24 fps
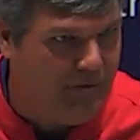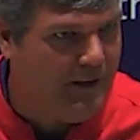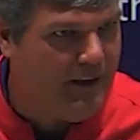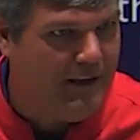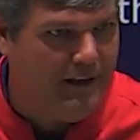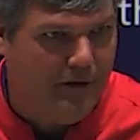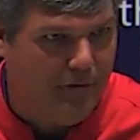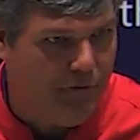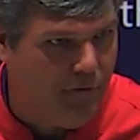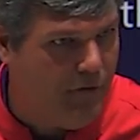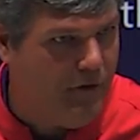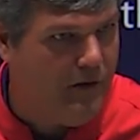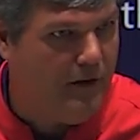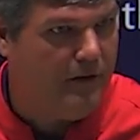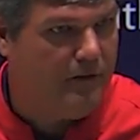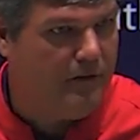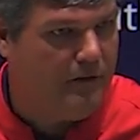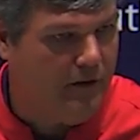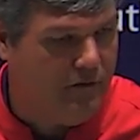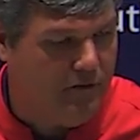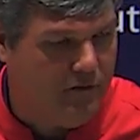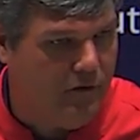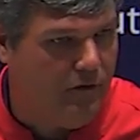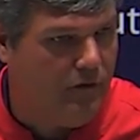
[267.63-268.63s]
to get it
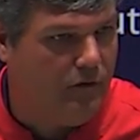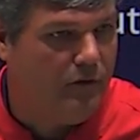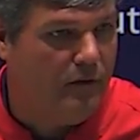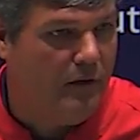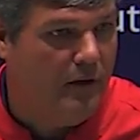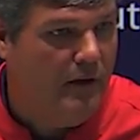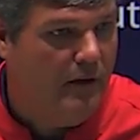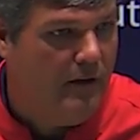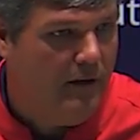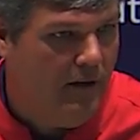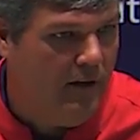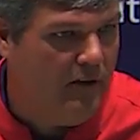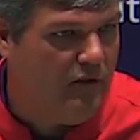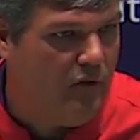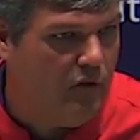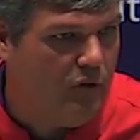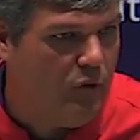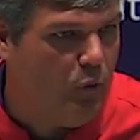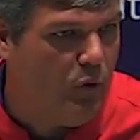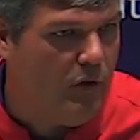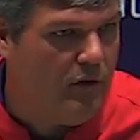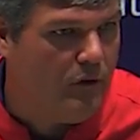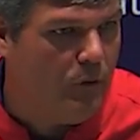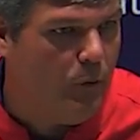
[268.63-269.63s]
fixed. It's
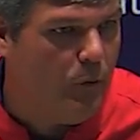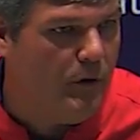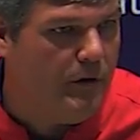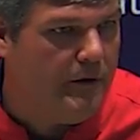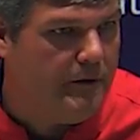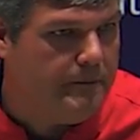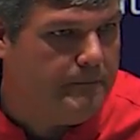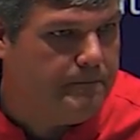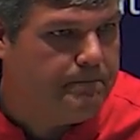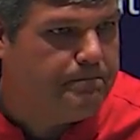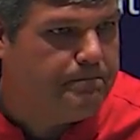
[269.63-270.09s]
just week to week.